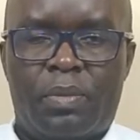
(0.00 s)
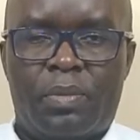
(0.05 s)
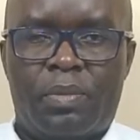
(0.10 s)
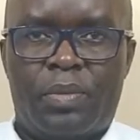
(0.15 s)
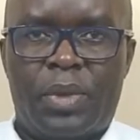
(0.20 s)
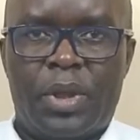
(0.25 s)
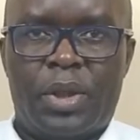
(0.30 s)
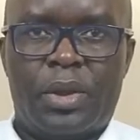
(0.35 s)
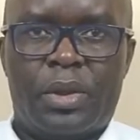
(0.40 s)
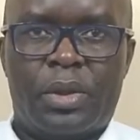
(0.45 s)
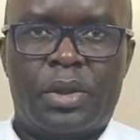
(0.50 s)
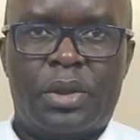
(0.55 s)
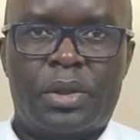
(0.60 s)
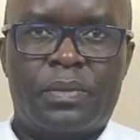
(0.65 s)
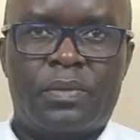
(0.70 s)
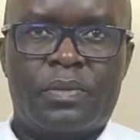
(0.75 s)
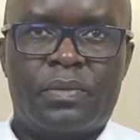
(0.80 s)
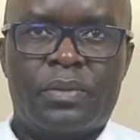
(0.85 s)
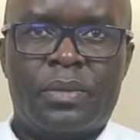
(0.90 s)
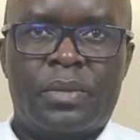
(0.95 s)
period.
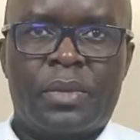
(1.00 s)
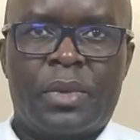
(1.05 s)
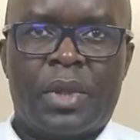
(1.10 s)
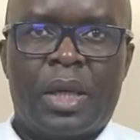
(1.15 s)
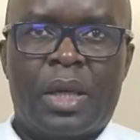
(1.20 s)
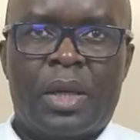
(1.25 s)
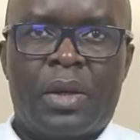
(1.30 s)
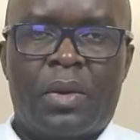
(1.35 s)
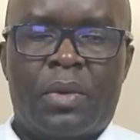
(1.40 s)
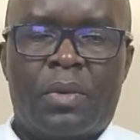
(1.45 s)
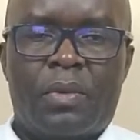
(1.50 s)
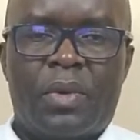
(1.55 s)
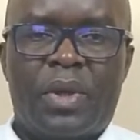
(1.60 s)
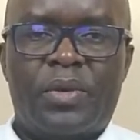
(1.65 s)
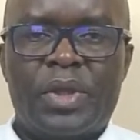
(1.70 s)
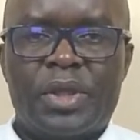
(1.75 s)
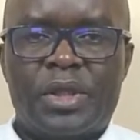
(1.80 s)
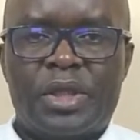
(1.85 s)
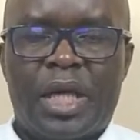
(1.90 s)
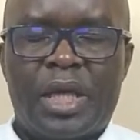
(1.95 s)
When
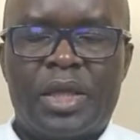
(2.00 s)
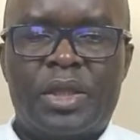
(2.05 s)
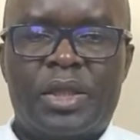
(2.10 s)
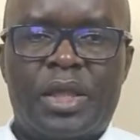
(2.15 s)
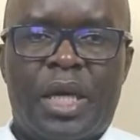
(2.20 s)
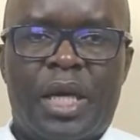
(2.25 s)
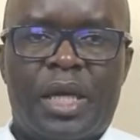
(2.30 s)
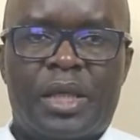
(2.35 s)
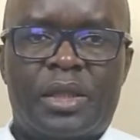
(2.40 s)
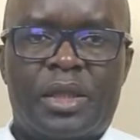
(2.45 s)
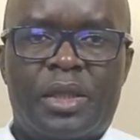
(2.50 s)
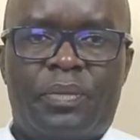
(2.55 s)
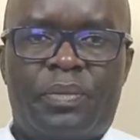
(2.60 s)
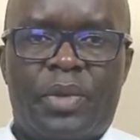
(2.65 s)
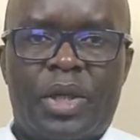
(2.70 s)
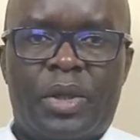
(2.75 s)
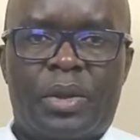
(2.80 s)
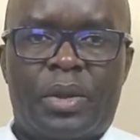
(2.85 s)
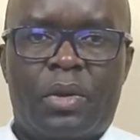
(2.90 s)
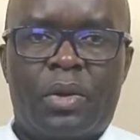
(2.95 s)
we start at the
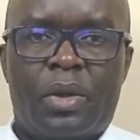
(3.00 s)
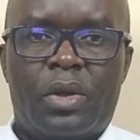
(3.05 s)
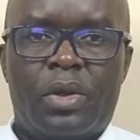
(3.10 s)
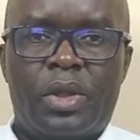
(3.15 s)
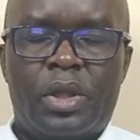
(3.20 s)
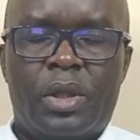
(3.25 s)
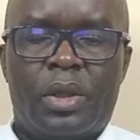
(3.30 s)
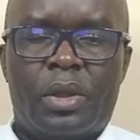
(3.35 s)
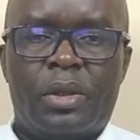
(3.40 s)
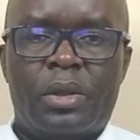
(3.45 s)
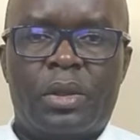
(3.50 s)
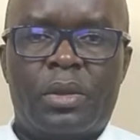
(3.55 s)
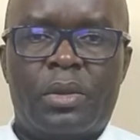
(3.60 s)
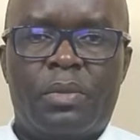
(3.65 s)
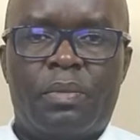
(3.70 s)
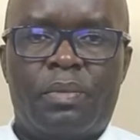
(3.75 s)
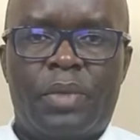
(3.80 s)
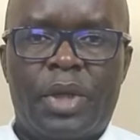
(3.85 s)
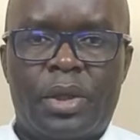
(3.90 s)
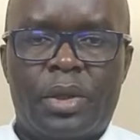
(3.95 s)
pre-colonial
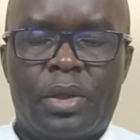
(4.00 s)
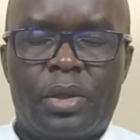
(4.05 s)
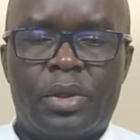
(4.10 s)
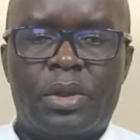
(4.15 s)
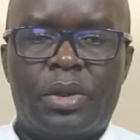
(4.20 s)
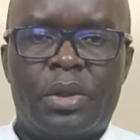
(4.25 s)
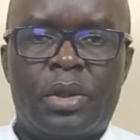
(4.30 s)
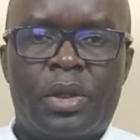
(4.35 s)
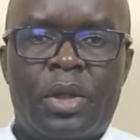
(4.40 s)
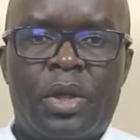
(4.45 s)
period,